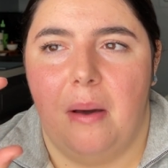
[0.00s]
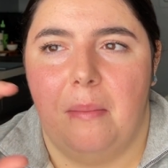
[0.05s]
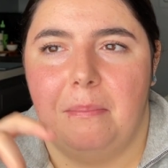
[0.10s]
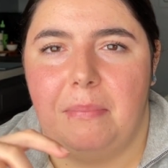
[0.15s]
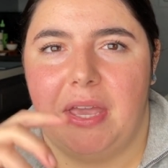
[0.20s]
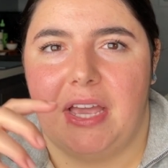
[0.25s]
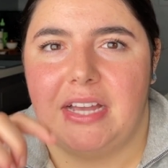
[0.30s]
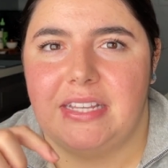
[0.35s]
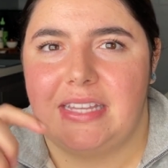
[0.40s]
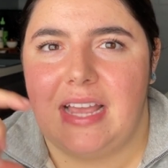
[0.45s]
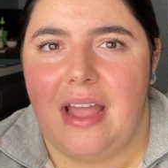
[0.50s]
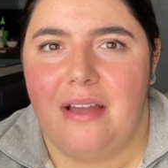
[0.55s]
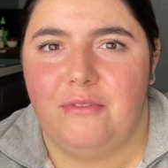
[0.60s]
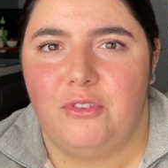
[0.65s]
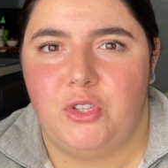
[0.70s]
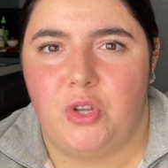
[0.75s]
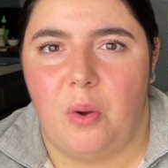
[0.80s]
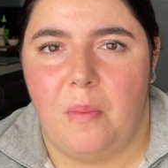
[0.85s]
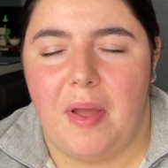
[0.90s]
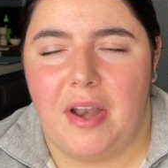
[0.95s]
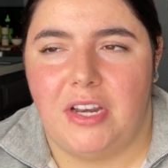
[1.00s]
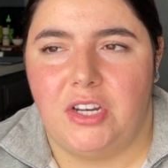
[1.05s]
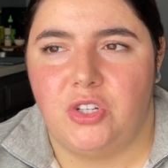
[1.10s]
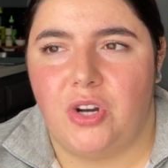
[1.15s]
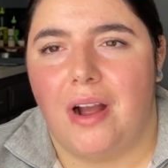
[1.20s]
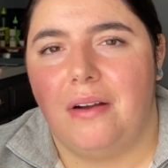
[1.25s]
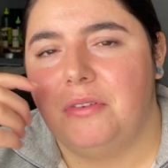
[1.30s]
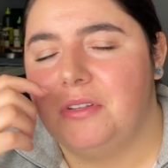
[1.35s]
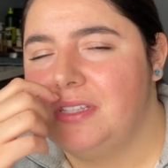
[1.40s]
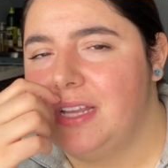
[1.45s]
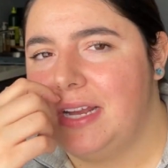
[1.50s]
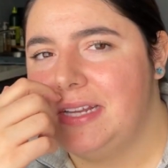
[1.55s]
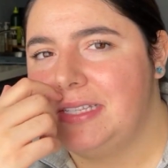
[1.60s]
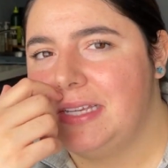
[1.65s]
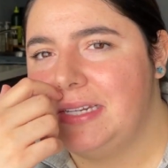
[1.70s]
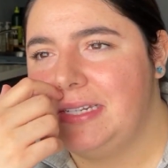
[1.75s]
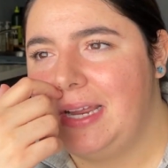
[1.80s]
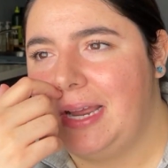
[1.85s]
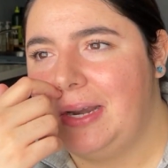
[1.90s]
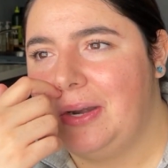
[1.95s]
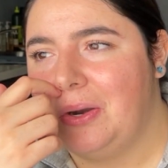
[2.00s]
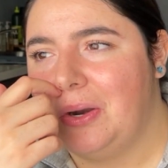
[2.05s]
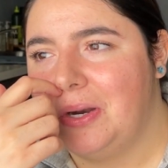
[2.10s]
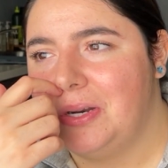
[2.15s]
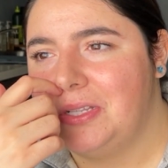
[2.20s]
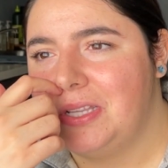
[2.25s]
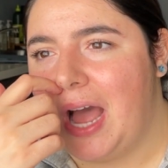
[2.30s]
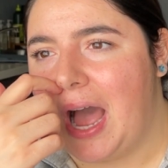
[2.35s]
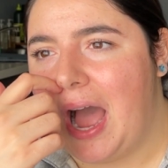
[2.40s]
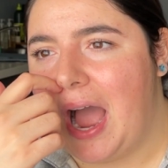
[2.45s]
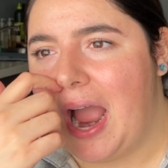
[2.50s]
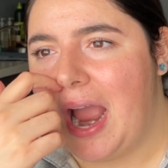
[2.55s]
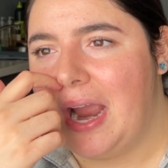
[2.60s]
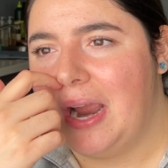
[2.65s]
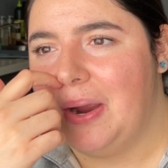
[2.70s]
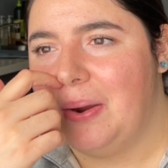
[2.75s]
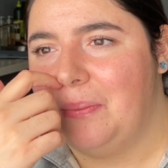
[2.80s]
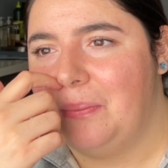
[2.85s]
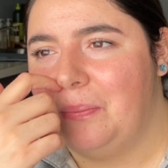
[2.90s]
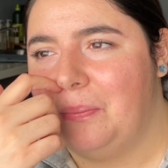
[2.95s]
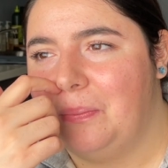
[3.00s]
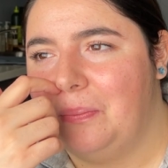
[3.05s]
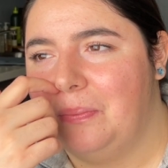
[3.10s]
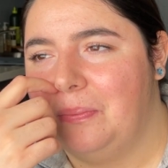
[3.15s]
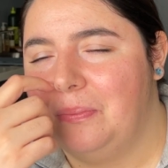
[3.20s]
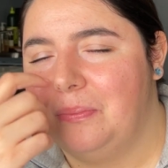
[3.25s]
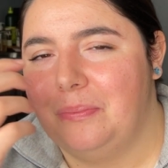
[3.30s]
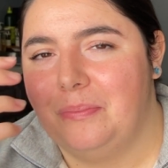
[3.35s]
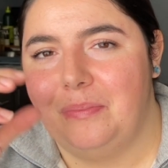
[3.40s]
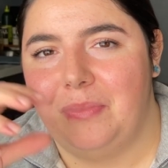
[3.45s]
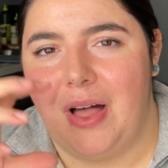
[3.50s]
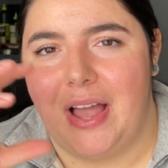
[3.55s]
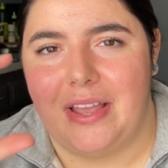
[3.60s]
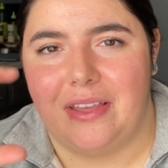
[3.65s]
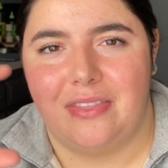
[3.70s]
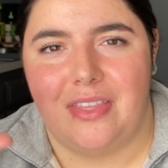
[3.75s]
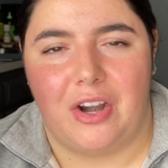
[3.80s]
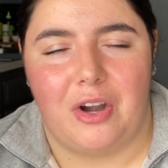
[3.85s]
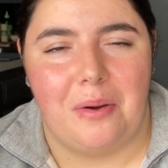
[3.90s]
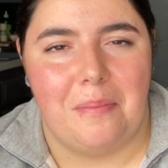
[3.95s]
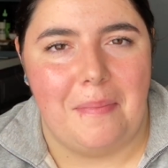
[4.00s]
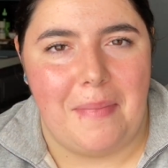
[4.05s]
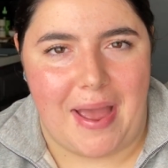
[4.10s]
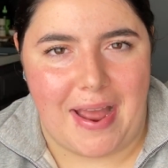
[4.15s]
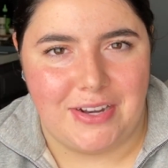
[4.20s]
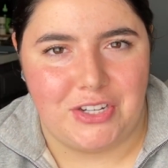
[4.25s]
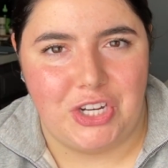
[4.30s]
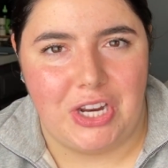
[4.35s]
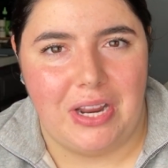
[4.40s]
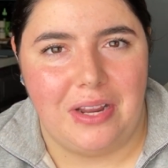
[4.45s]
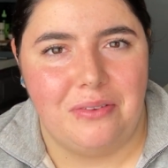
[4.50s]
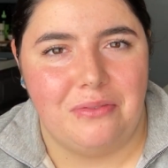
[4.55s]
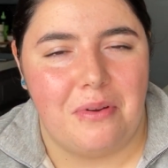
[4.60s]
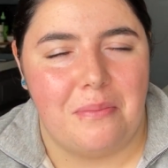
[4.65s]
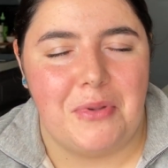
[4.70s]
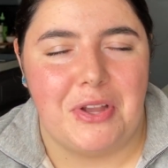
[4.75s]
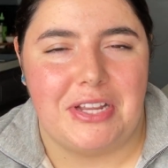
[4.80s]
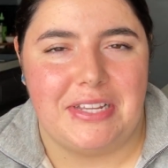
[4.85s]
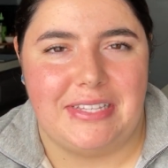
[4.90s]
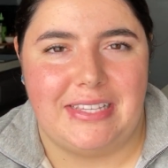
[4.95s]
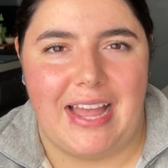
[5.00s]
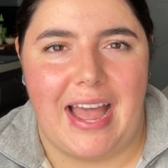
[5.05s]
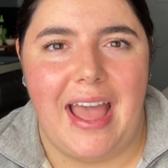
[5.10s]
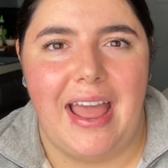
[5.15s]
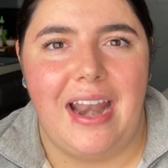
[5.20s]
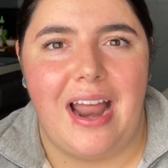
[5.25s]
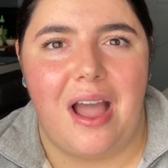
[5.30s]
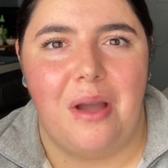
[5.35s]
because I have so many travel size containers, I like that are matching from like a set.